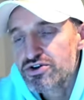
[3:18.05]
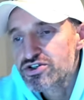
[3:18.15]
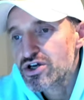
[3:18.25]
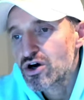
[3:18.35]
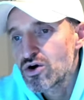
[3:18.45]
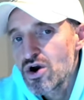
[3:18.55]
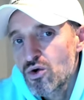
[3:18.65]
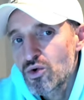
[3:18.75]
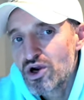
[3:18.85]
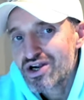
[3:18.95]
So
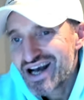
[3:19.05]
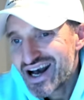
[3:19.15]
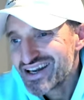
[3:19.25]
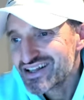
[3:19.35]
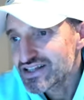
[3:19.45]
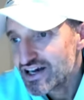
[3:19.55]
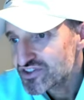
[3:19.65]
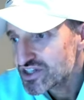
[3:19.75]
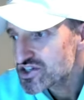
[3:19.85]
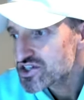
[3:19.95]
we are kind of left
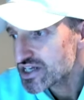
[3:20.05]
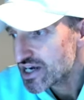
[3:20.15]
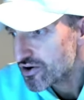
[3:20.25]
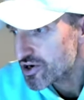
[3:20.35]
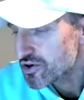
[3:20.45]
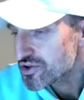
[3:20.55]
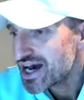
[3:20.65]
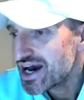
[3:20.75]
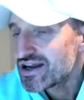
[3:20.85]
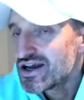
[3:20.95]
in a scenario
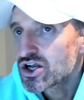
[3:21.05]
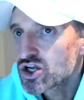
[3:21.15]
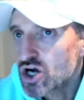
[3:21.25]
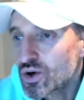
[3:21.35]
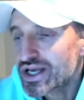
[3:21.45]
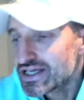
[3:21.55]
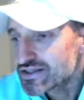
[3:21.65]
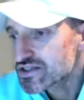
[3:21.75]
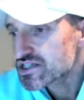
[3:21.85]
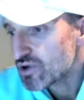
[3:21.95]
that going
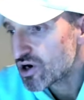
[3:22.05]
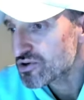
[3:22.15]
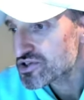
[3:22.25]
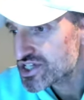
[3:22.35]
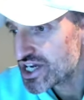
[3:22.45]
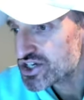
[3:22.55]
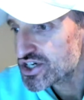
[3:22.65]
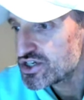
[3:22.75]
into tomorrow's session,